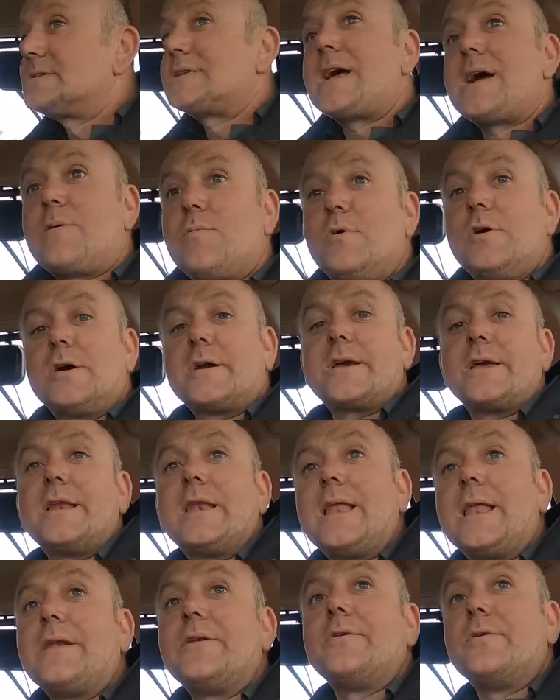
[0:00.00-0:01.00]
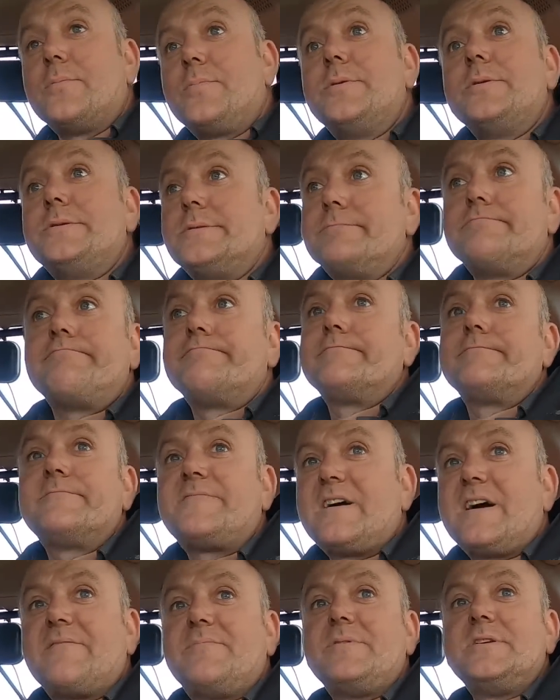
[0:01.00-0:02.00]
start working land up, and
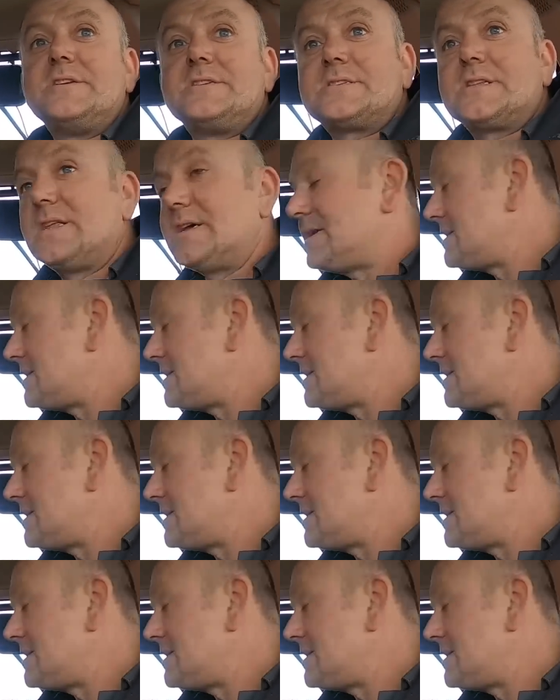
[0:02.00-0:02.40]
5 minutes